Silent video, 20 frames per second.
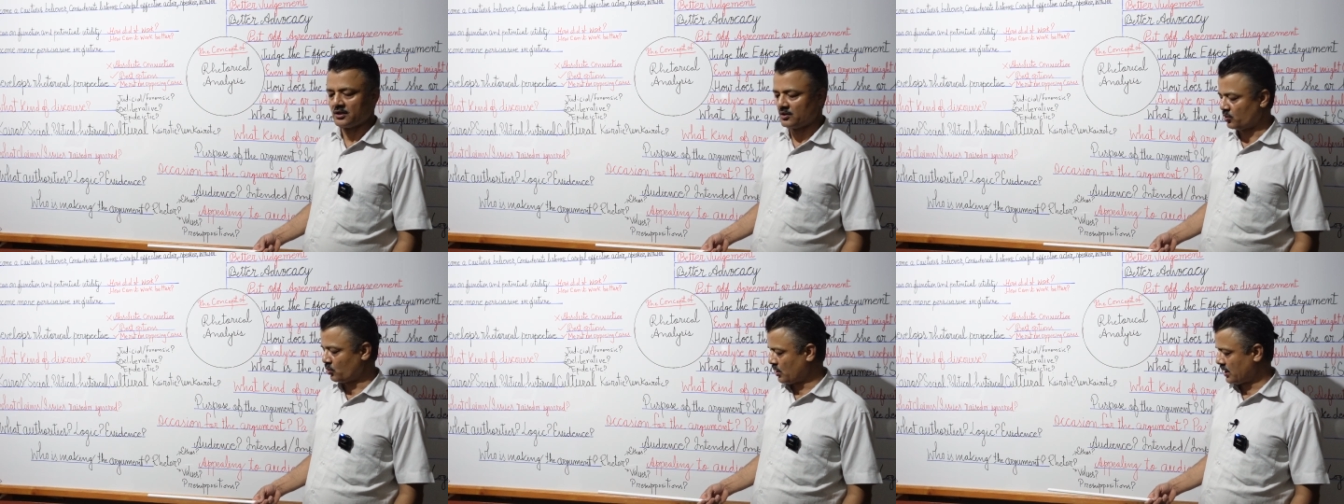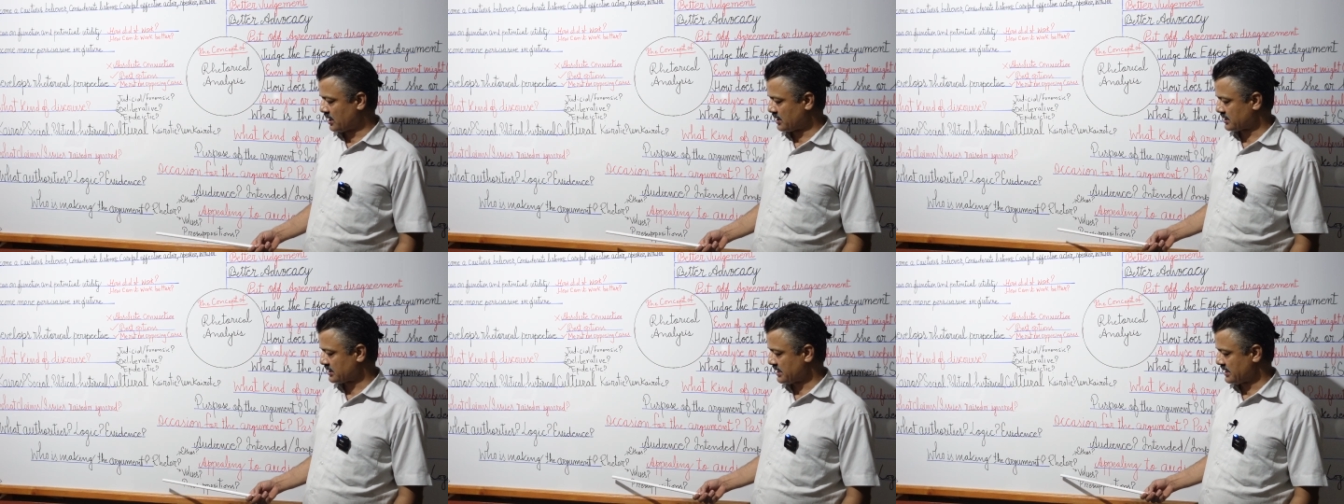
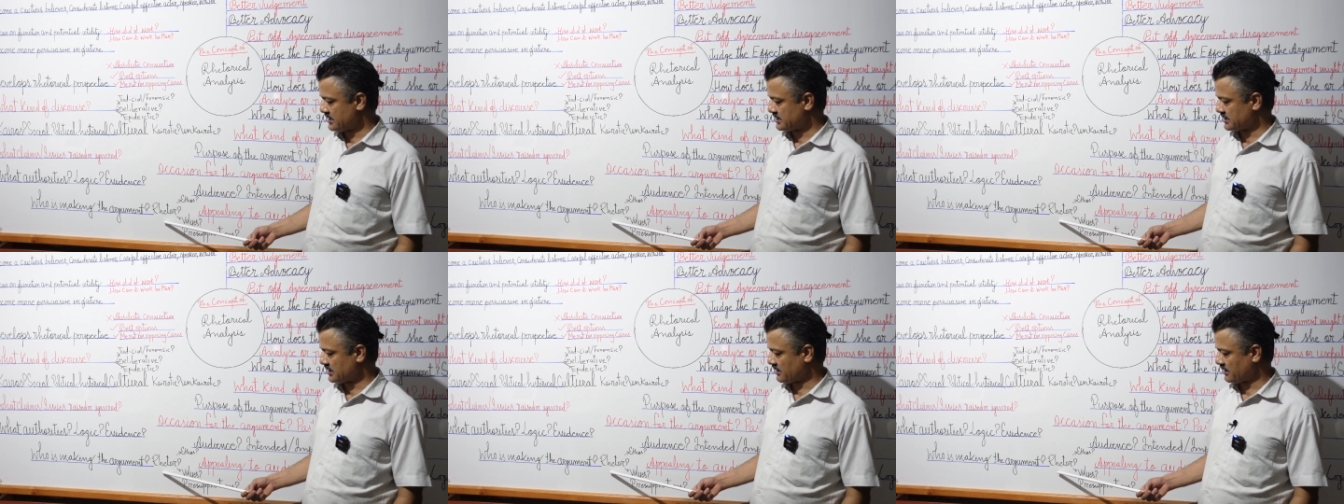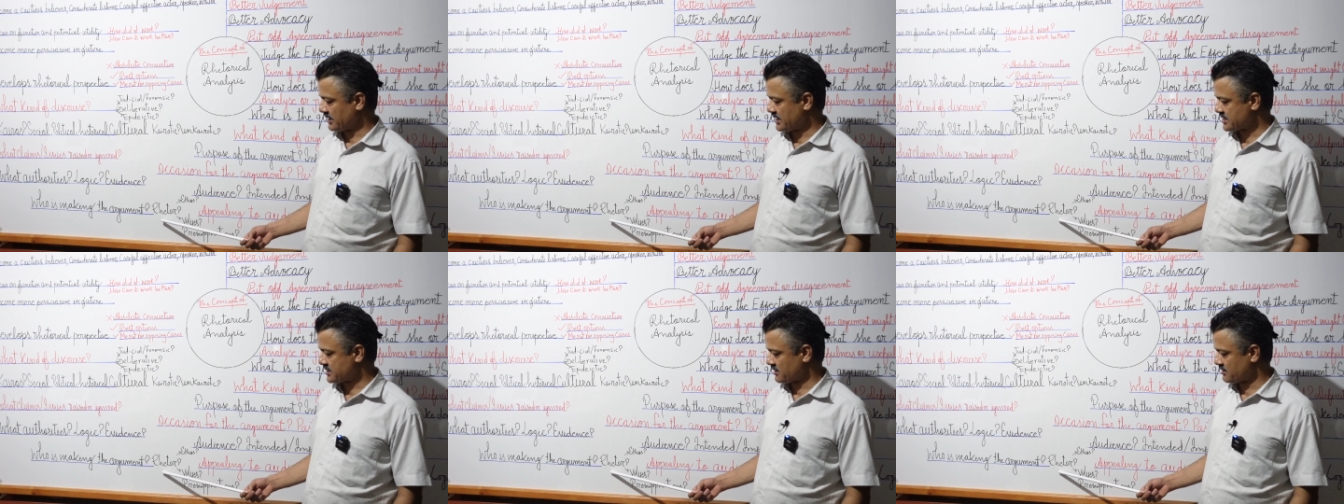What is the
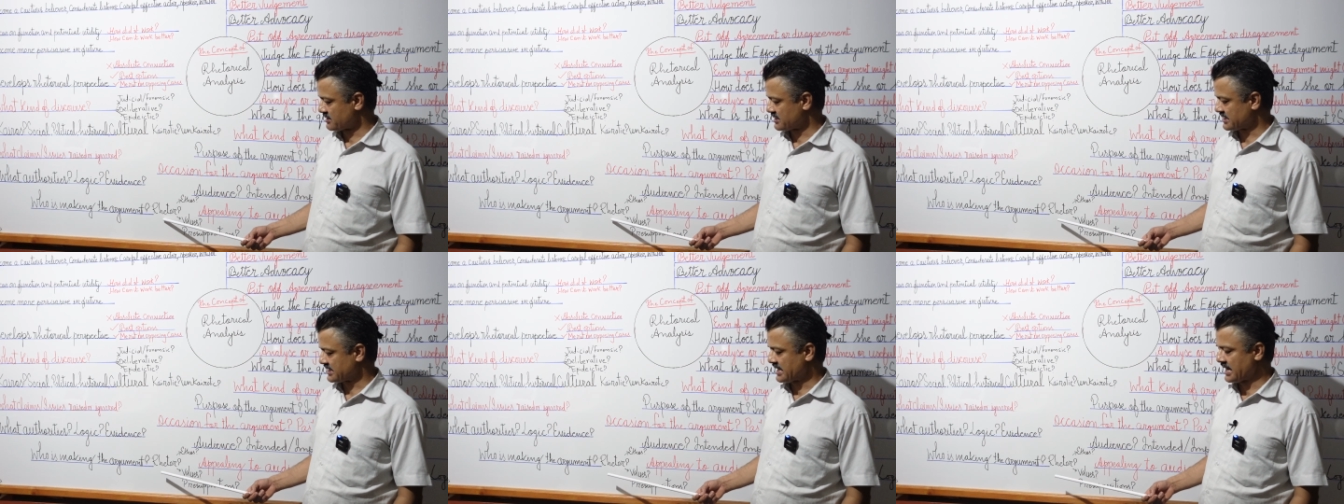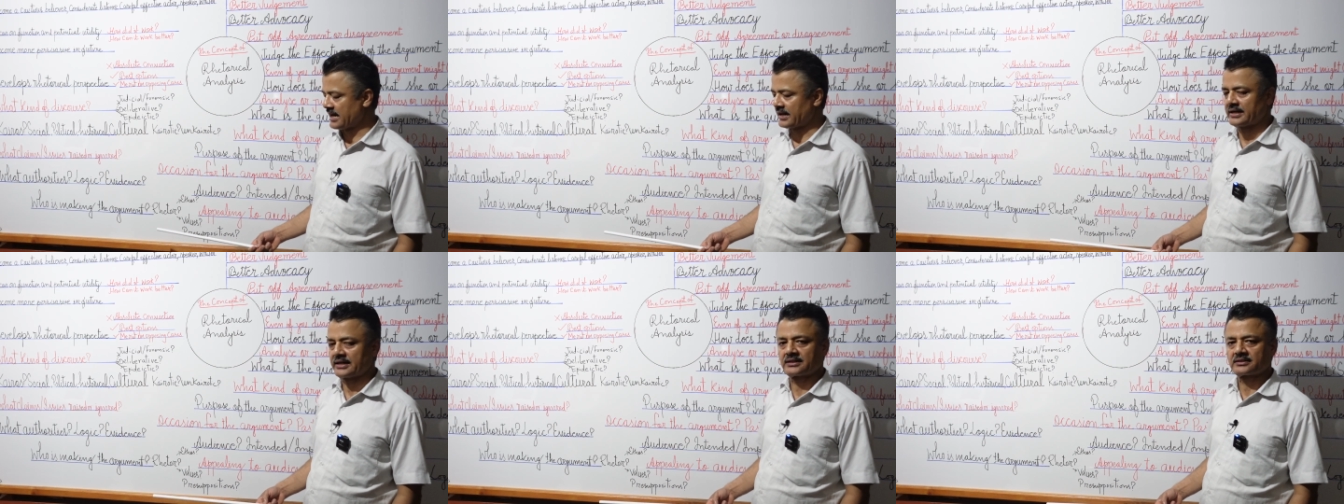writer's
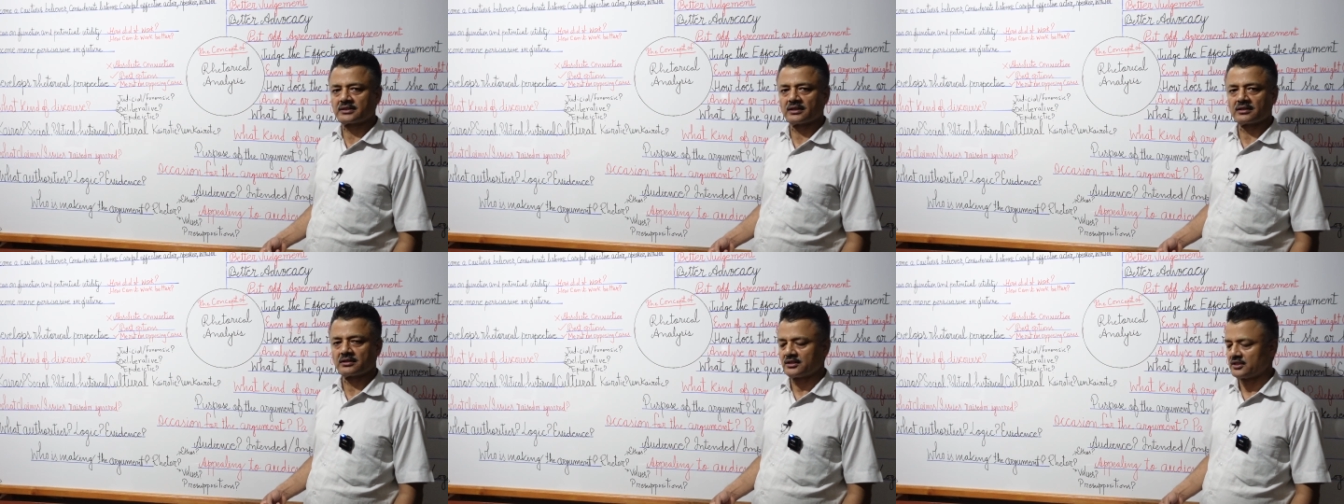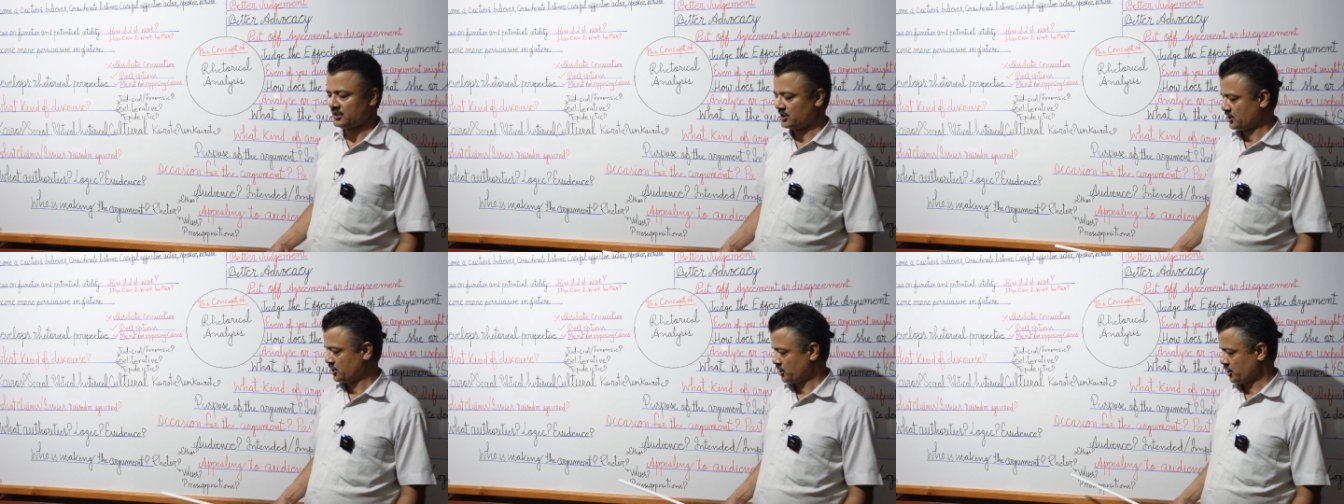character,
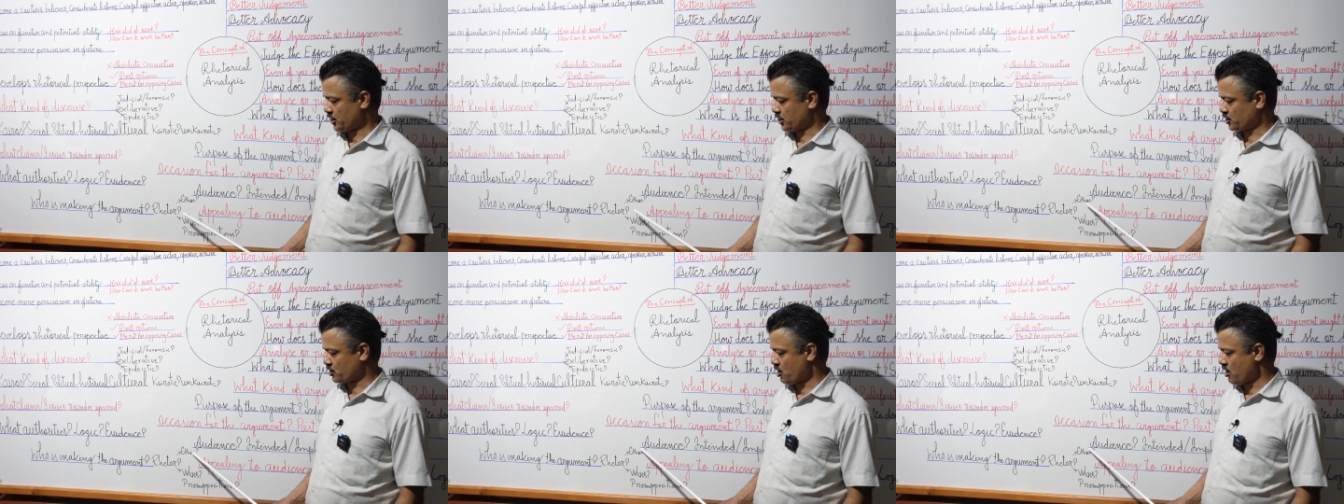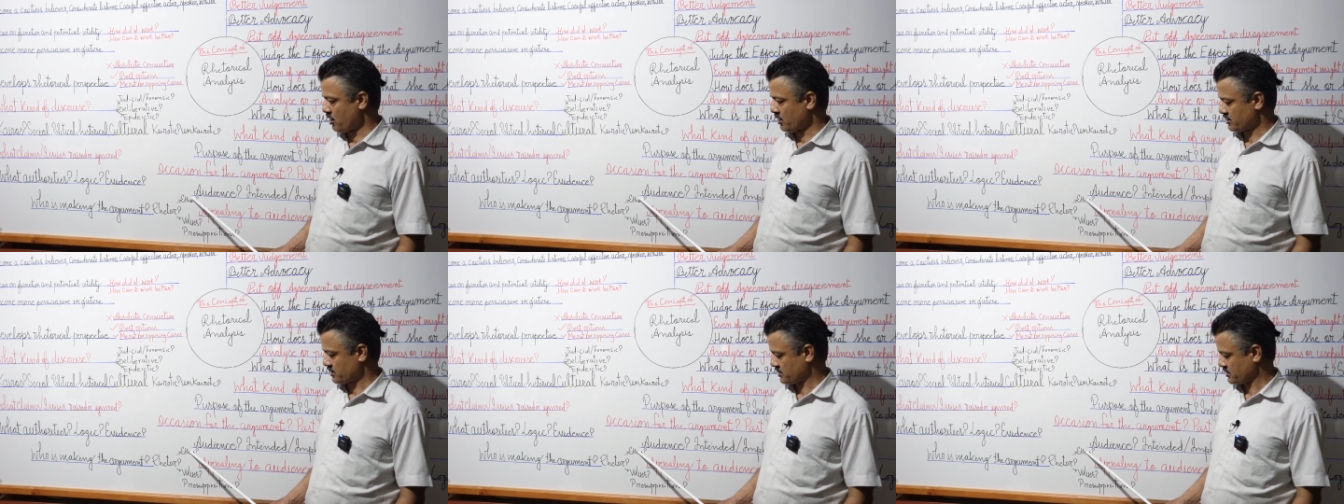
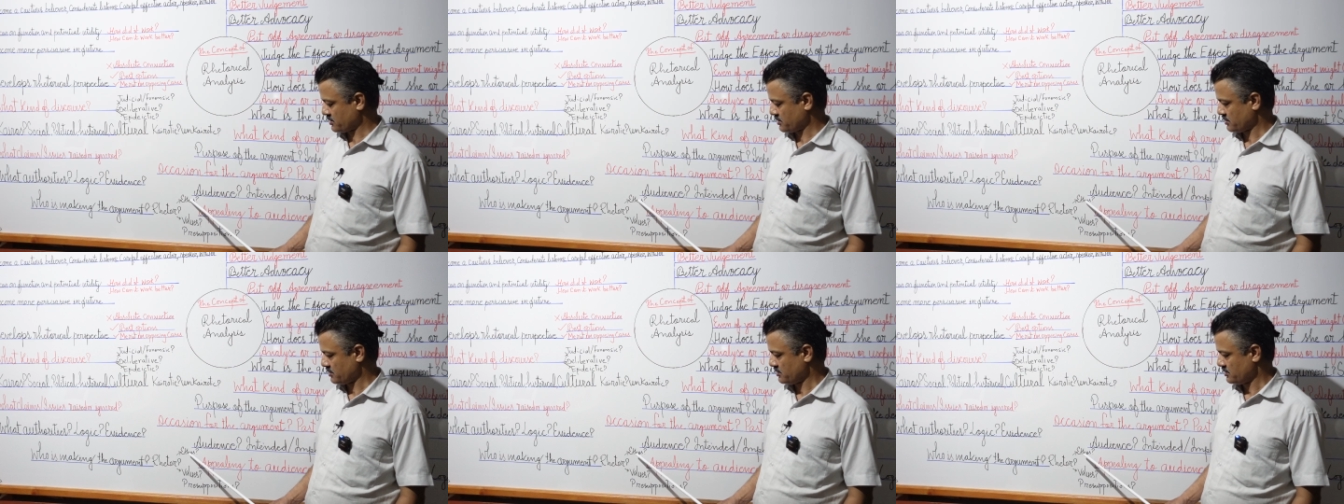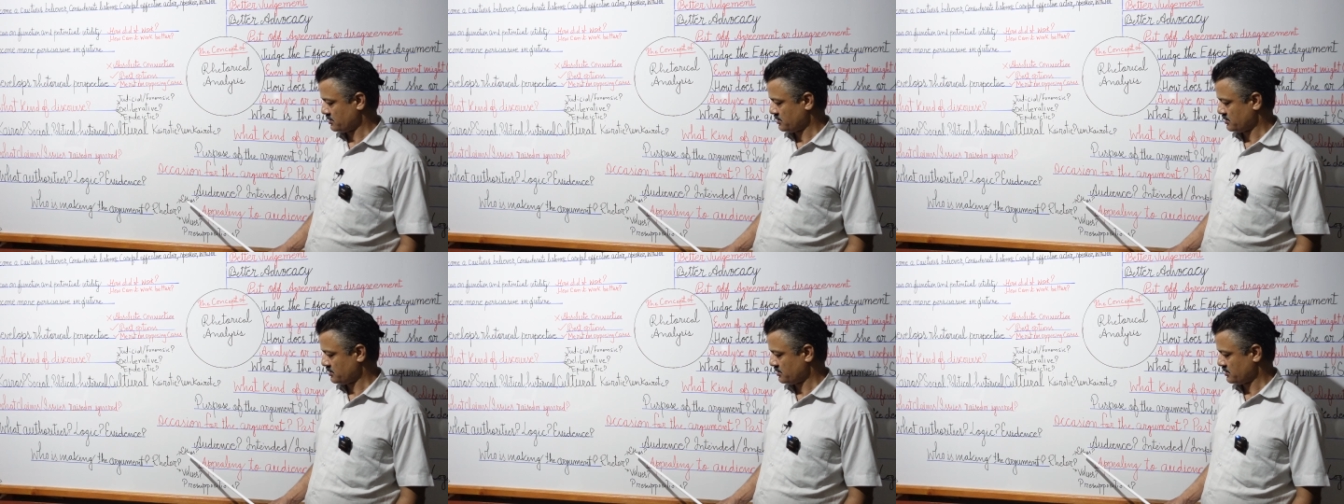ethos?